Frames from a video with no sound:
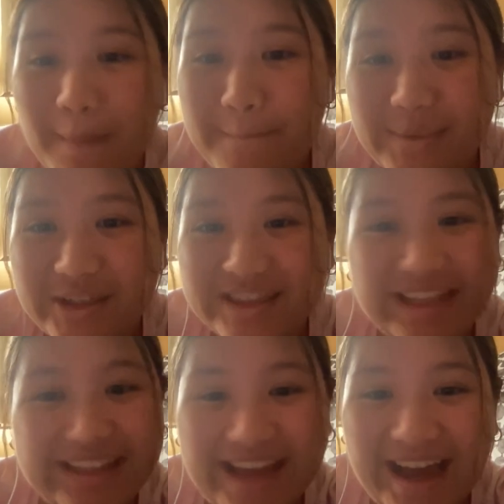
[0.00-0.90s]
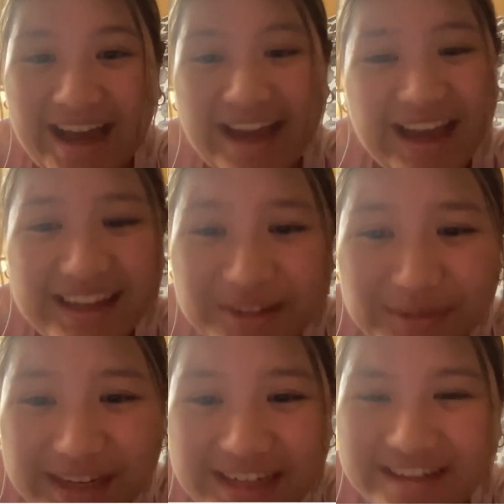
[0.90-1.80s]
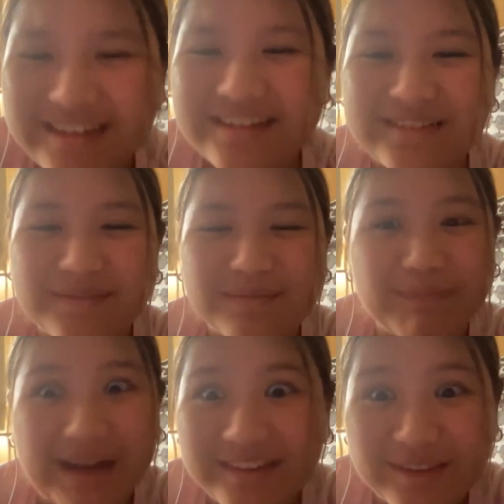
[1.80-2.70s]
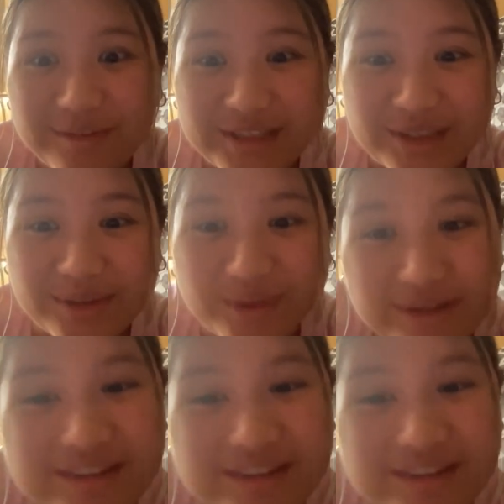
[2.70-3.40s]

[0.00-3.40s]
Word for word: But yeah, anyway, back to the video.